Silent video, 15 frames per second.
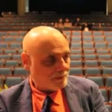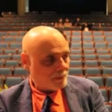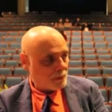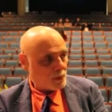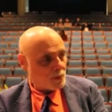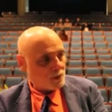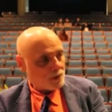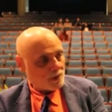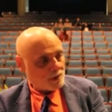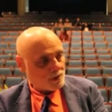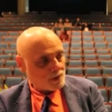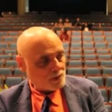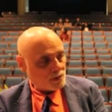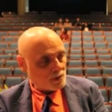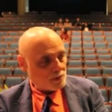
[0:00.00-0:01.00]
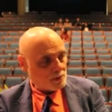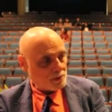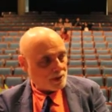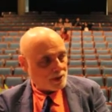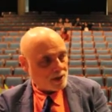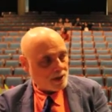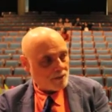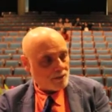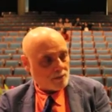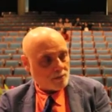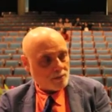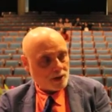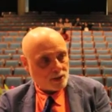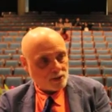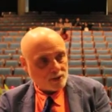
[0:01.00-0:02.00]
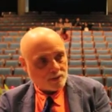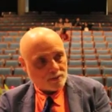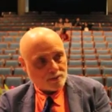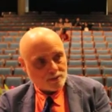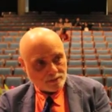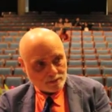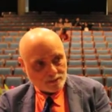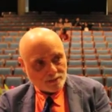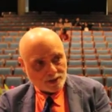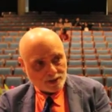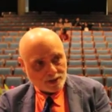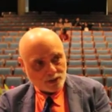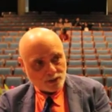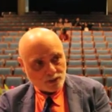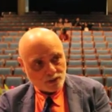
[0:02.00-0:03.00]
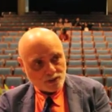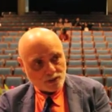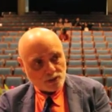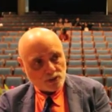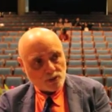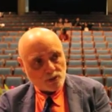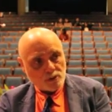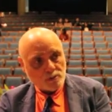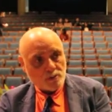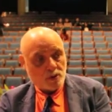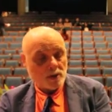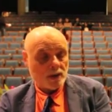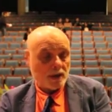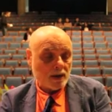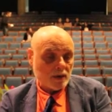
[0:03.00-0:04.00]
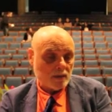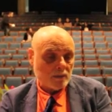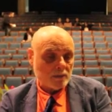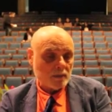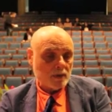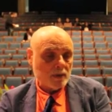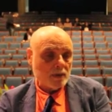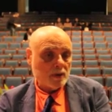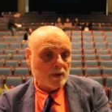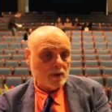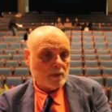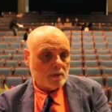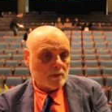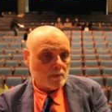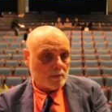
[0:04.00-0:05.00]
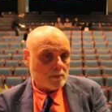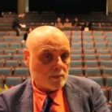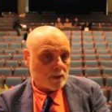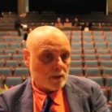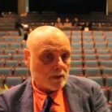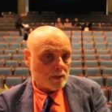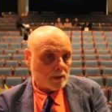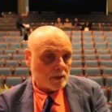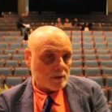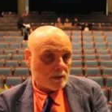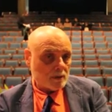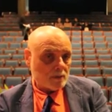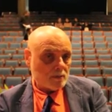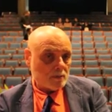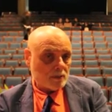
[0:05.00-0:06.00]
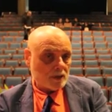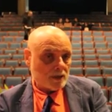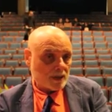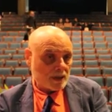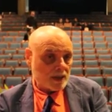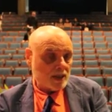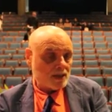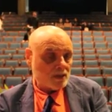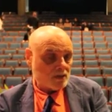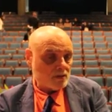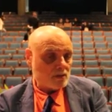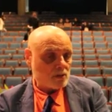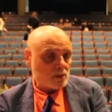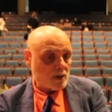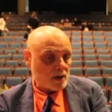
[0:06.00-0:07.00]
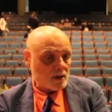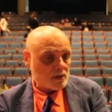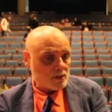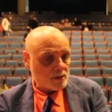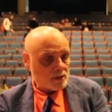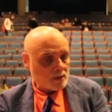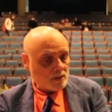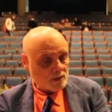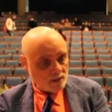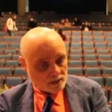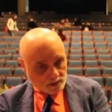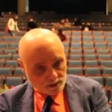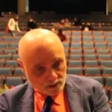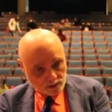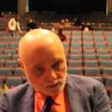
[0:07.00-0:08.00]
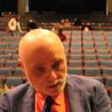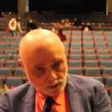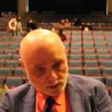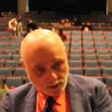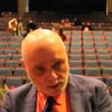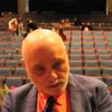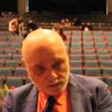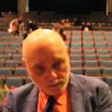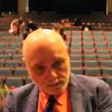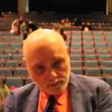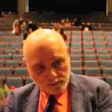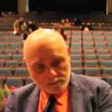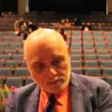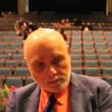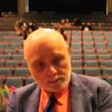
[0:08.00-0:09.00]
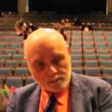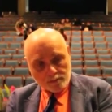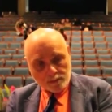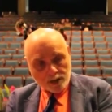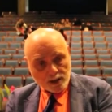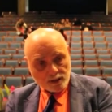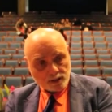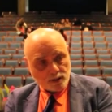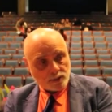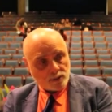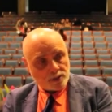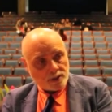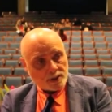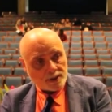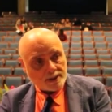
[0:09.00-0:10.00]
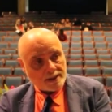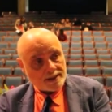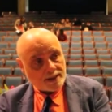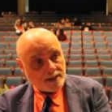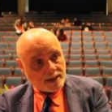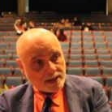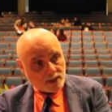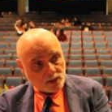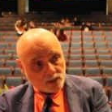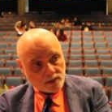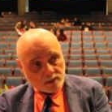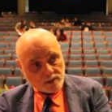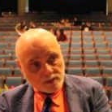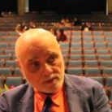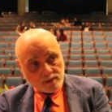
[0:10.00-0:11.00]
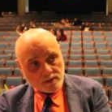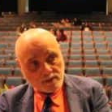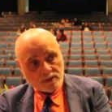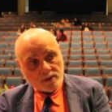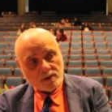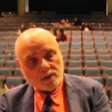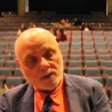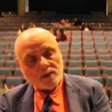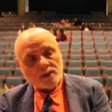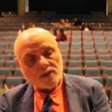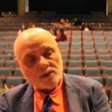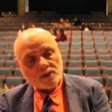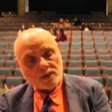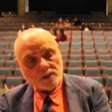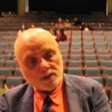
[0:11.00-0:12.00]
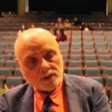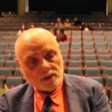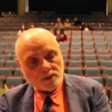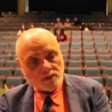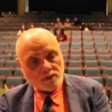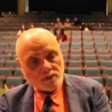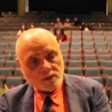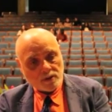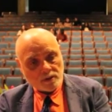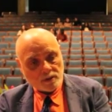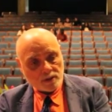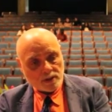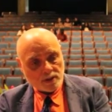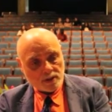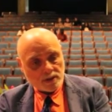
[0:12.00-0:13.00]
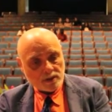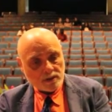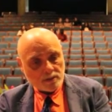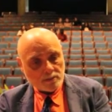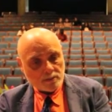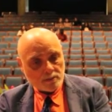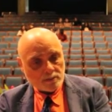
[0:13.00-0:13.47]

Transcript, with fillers: proteins assume a conformation that they should assume, or they help, in the case of stress, where molecules get denatured, there's a need for